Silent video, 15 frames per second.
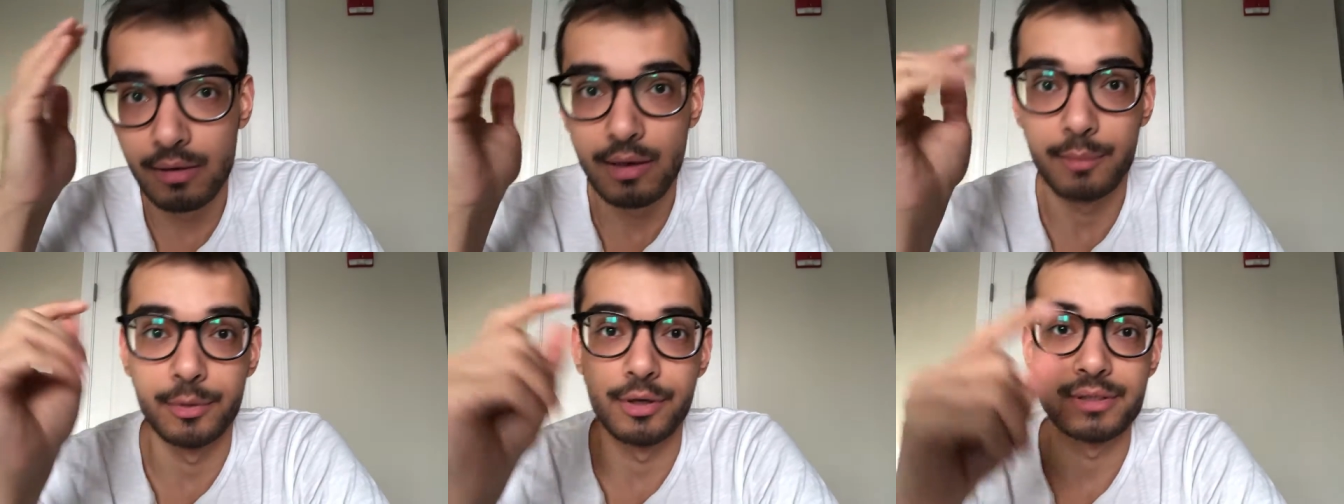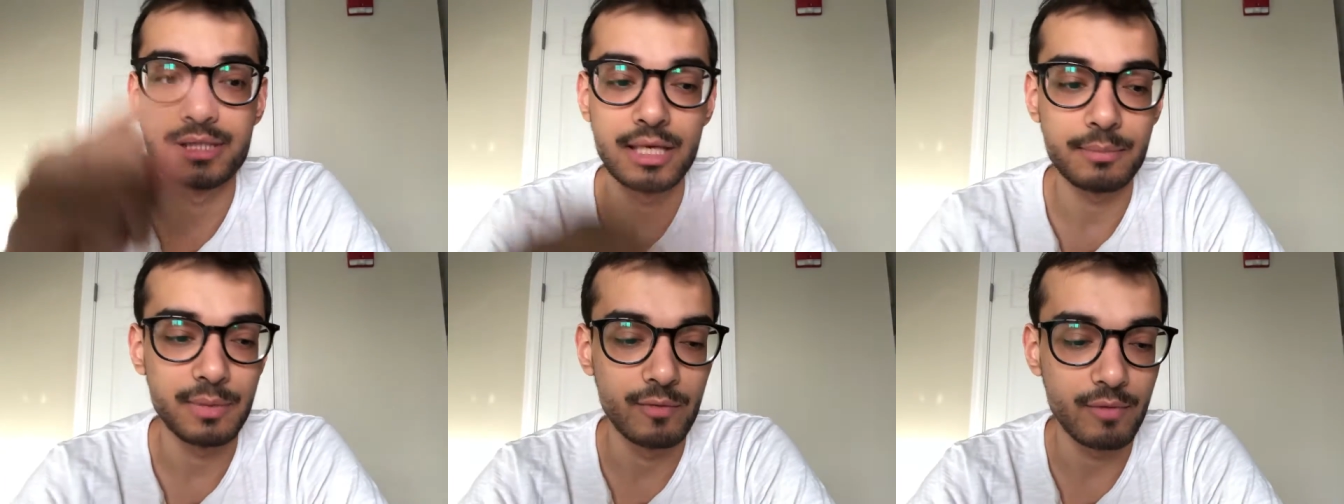I'm gonna
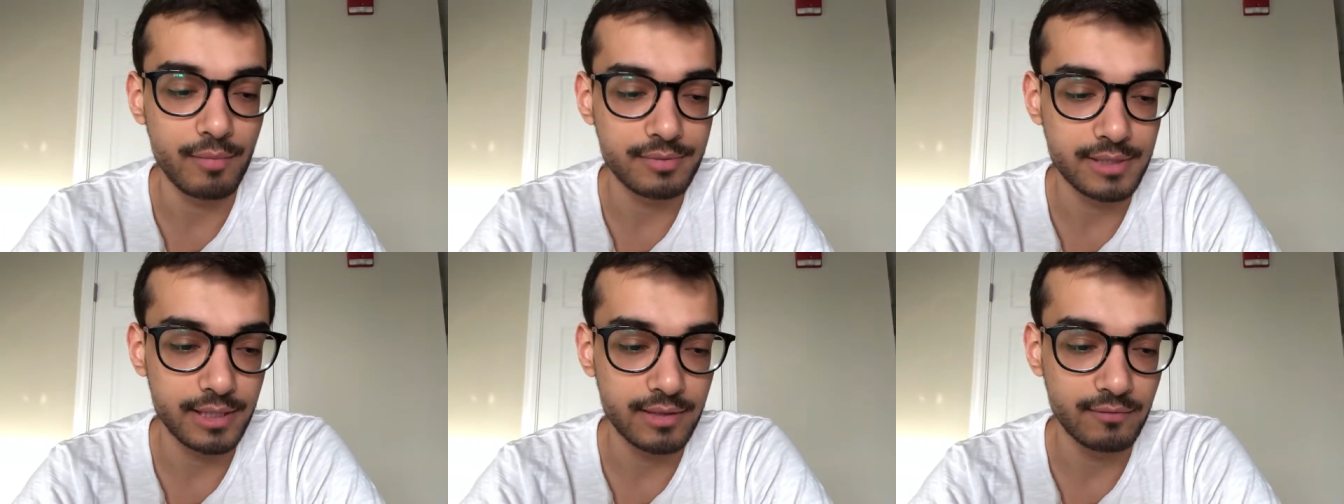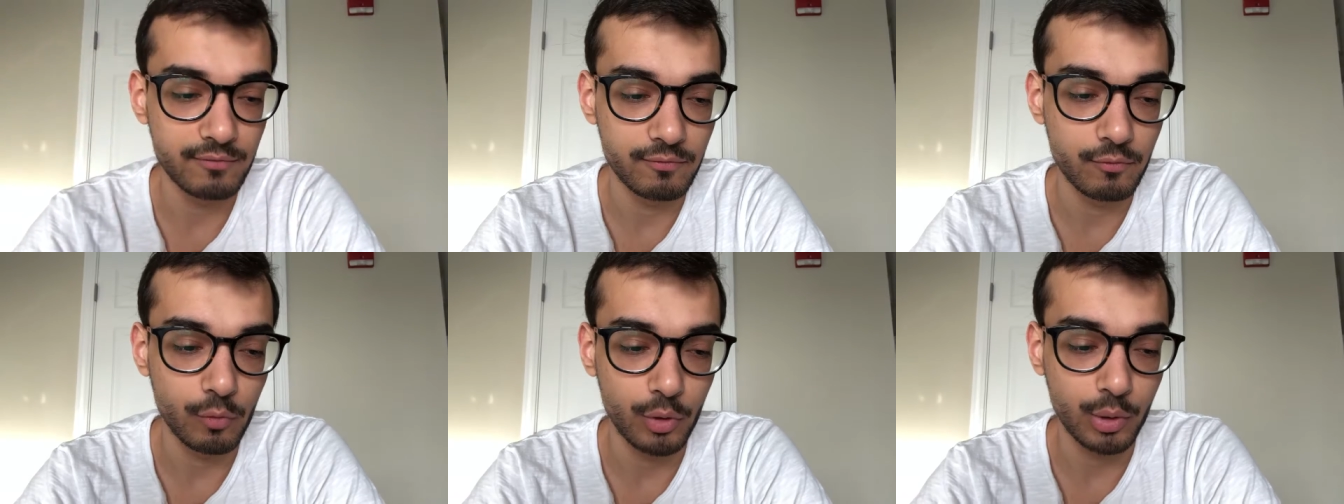set up my website
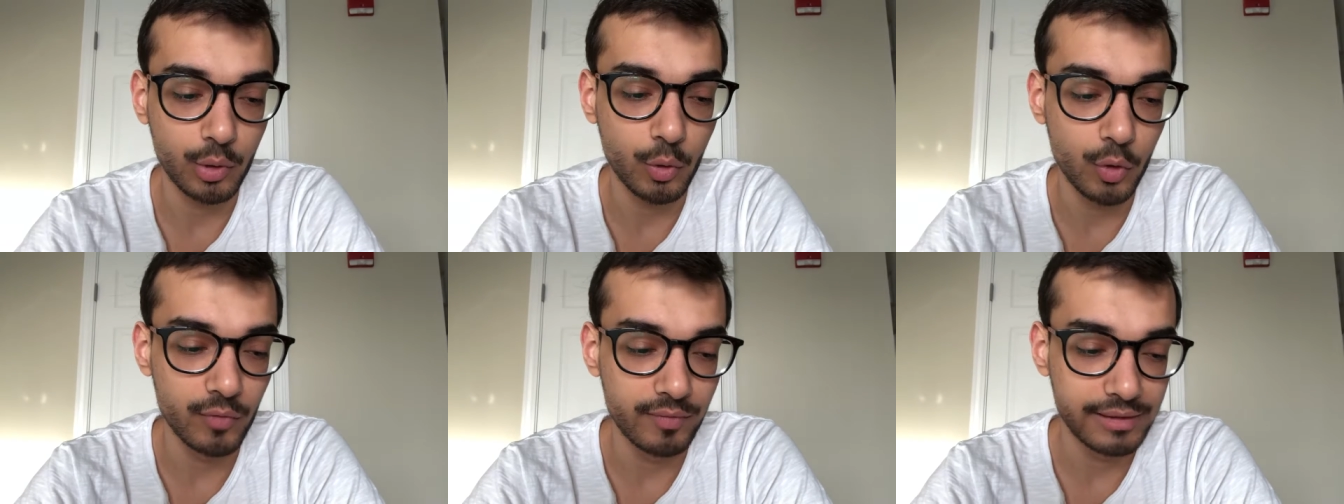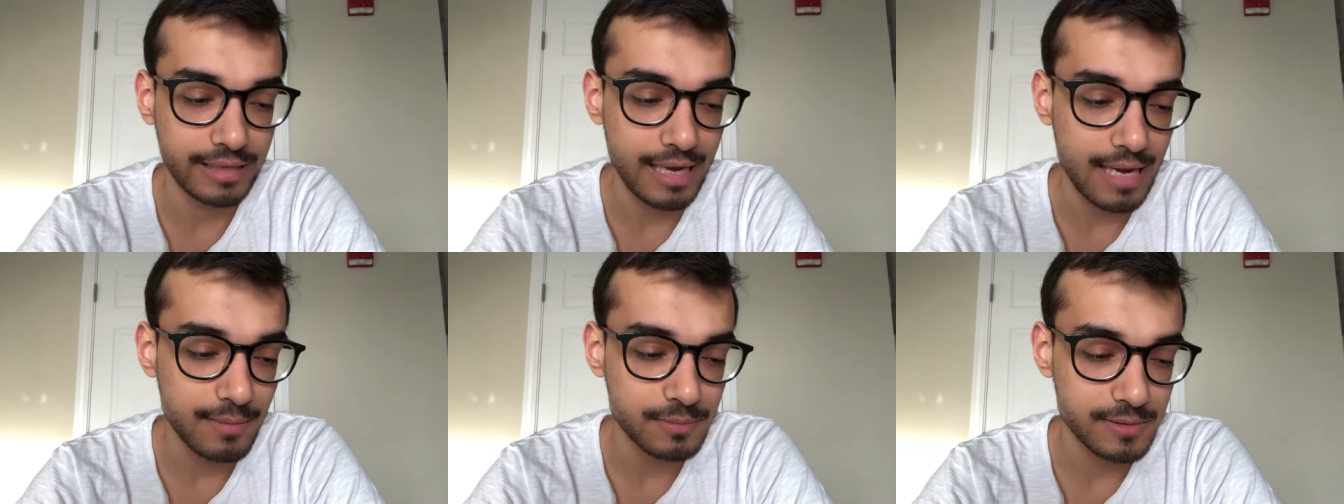for Code with
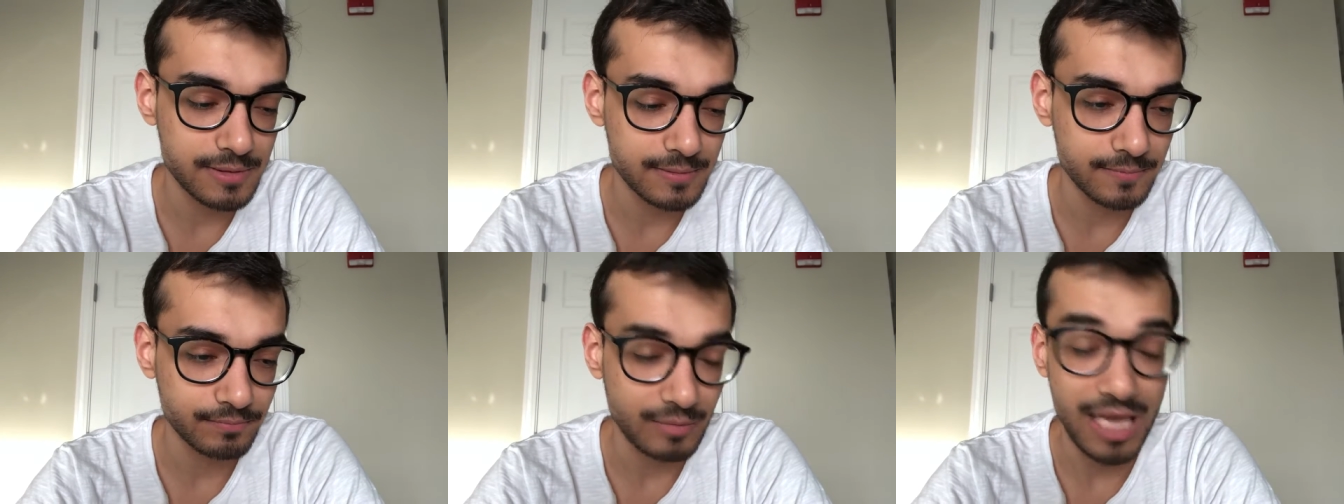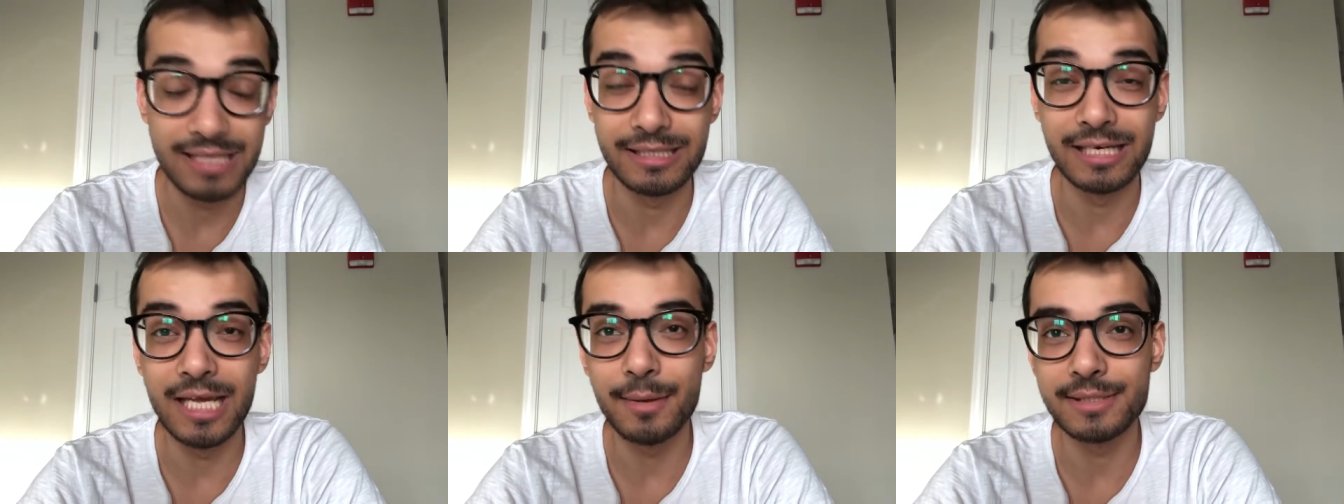Kaps,
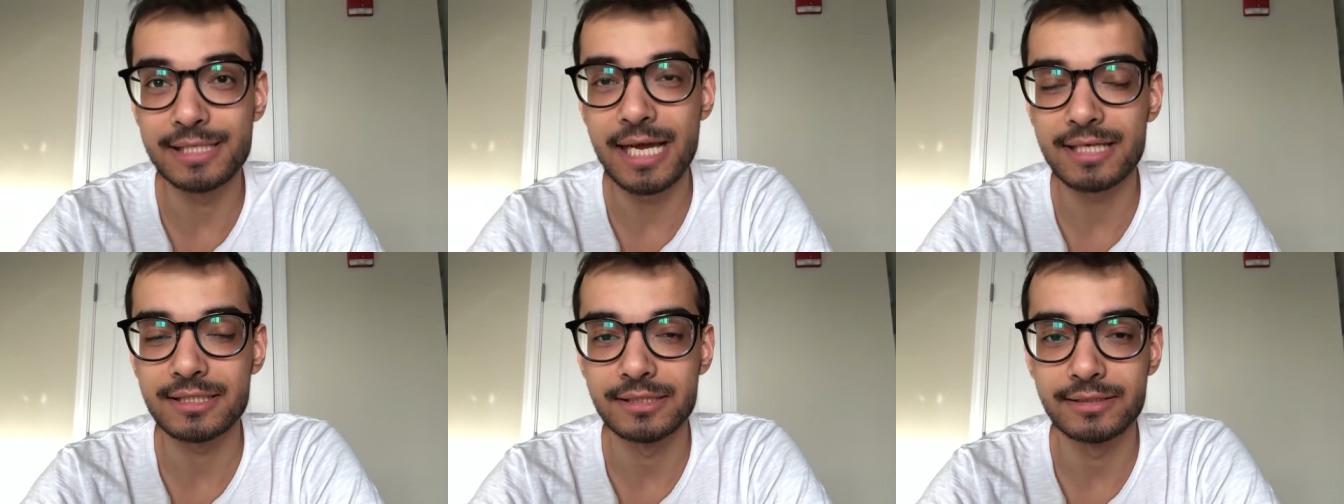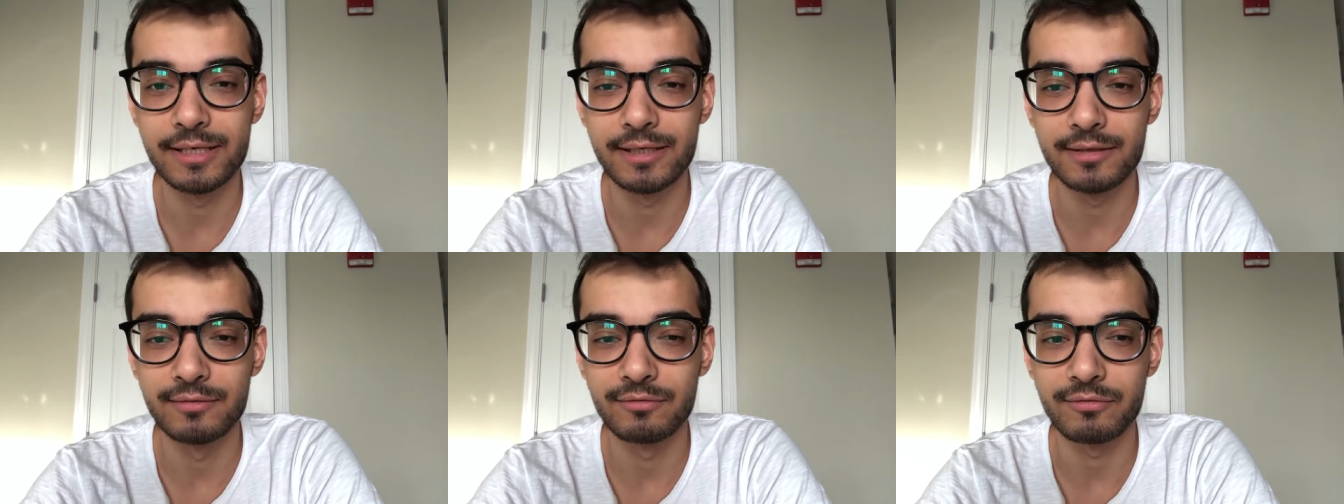and the name is actually
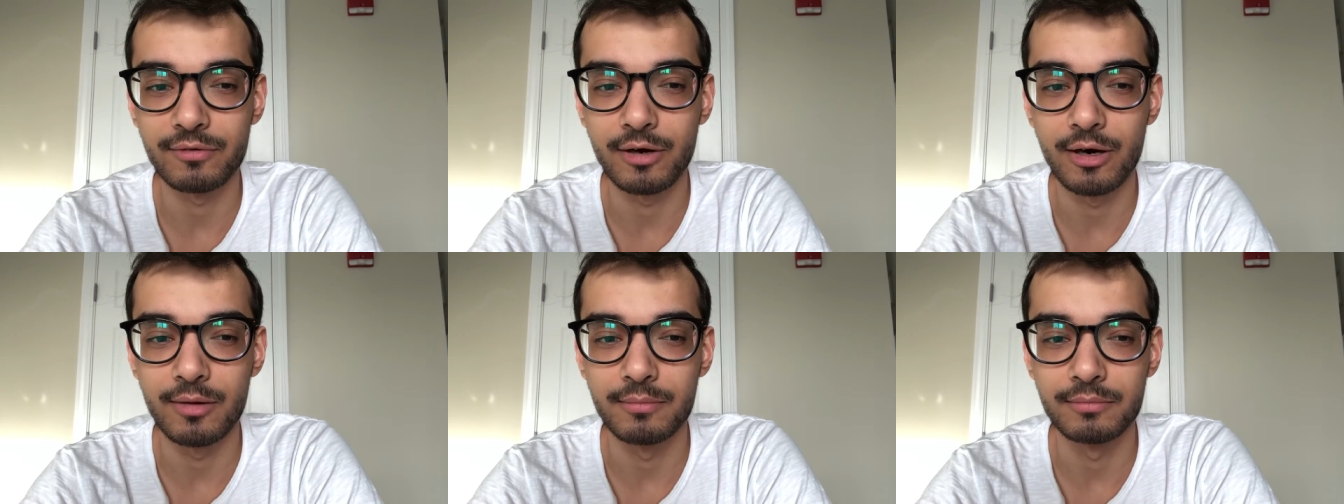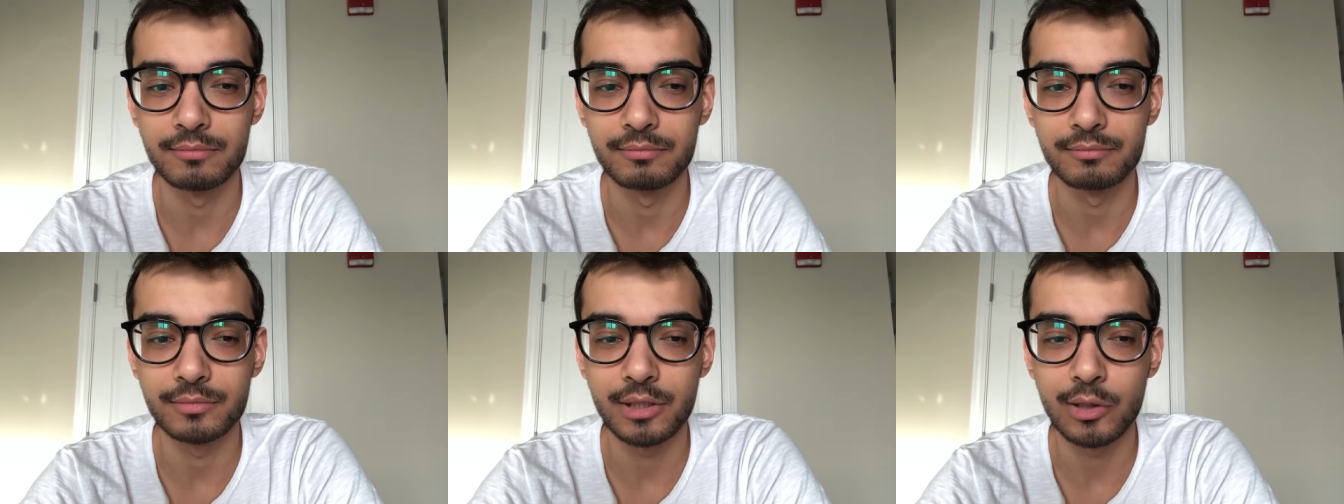taken from
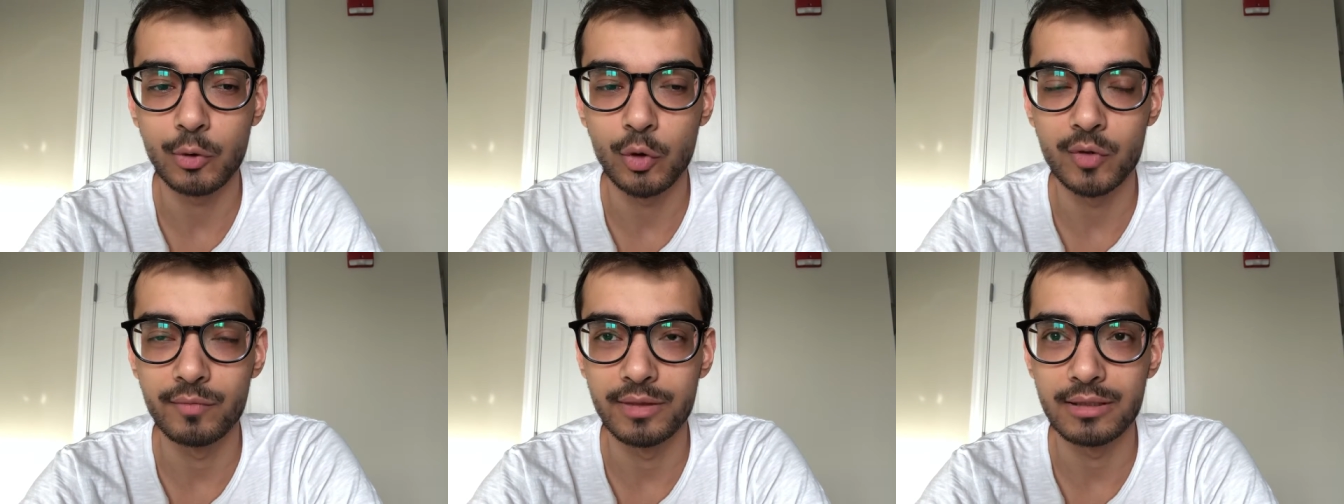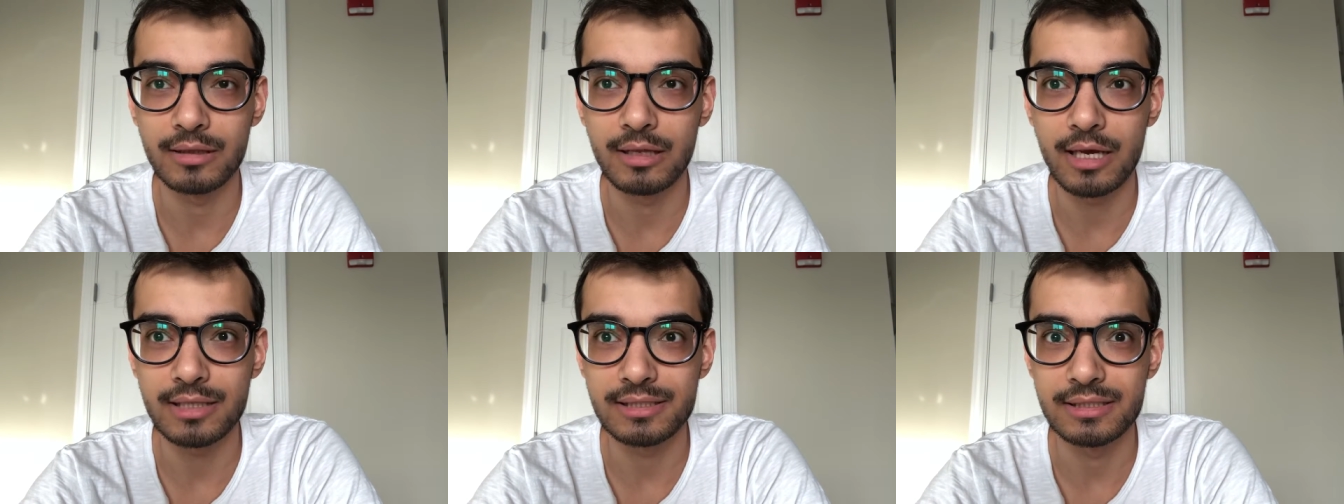Code with
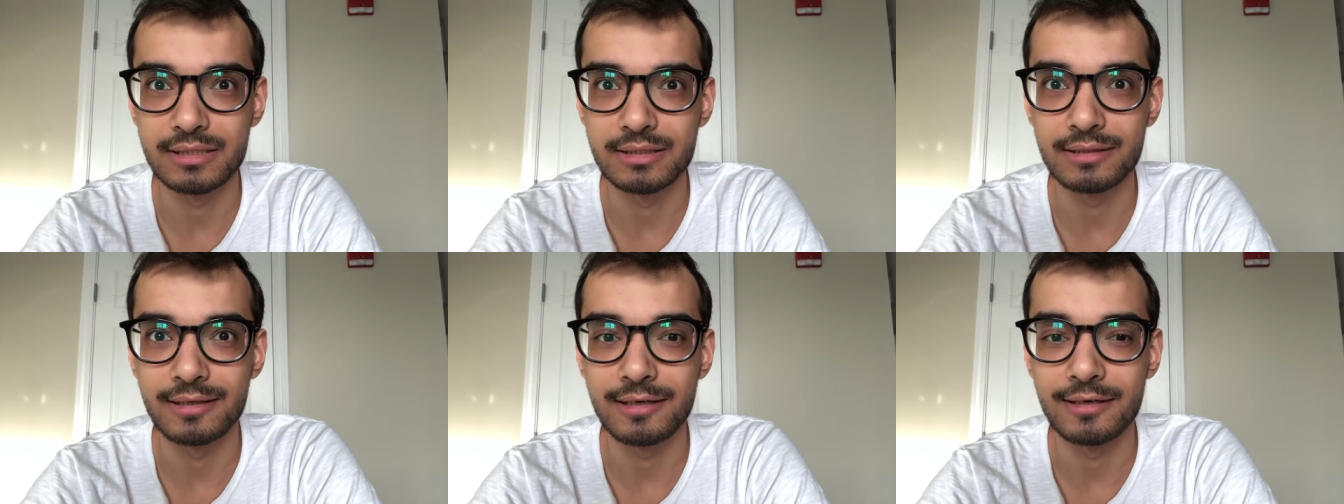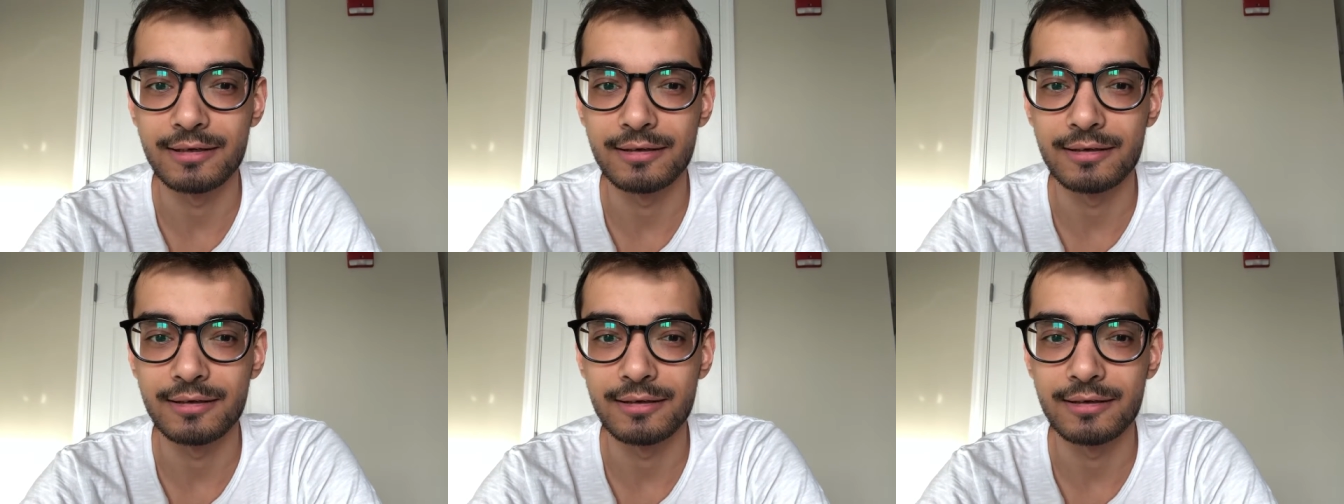Classy,